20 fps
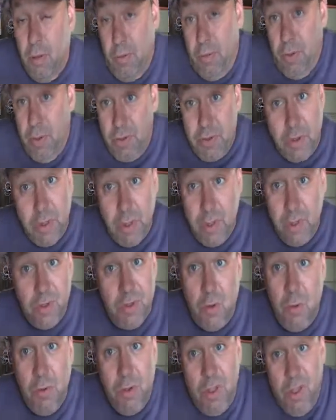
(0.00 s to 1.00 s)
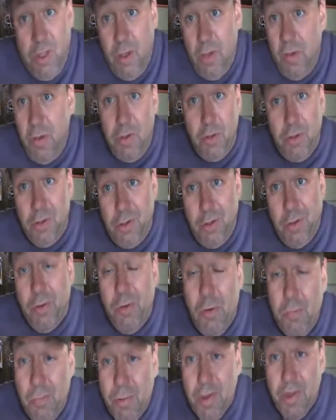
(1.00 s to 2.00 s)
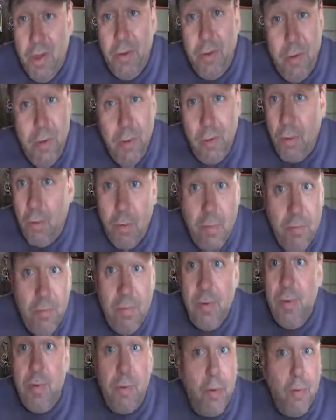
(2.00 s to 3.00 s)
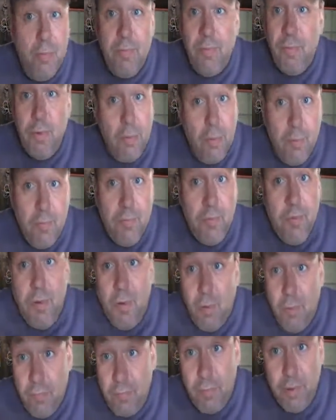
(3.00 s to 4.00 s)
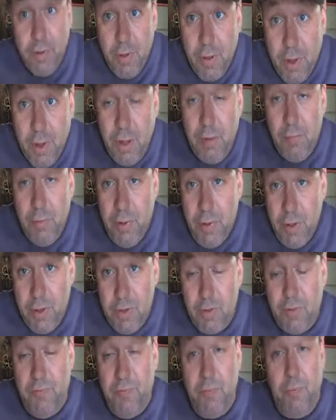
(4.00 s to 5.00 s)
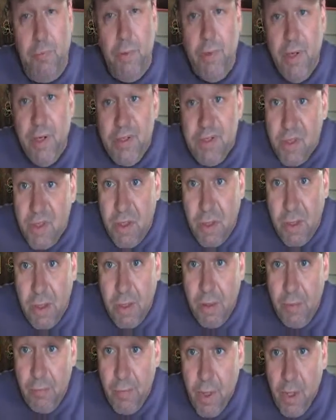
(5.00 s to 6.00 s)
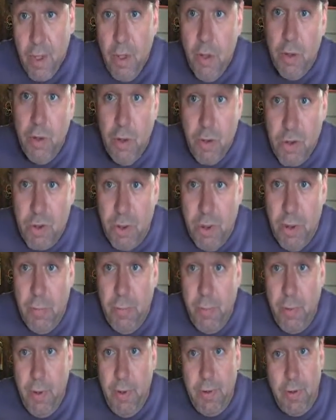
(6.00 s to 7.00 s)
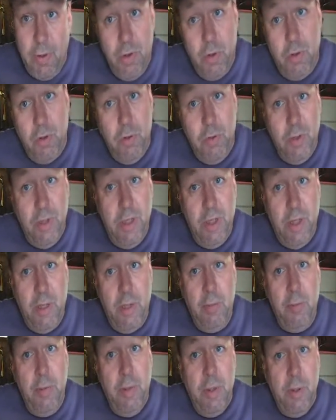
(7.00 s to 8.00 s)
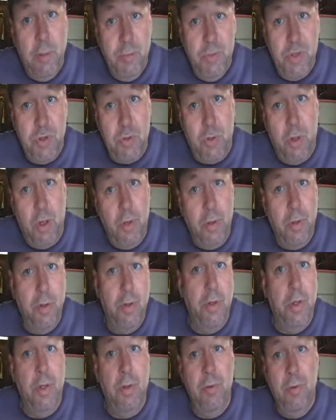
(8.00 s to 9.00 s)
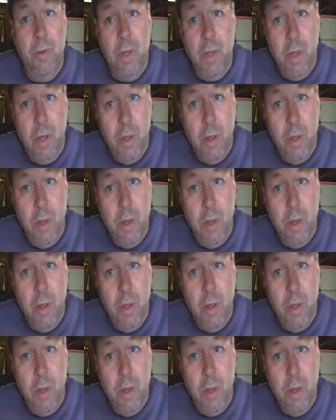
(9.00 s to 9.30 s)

these things go together. You can glue them together over and over and over and over again, because if it breaks again, usually the part that you glue together becomes stronger than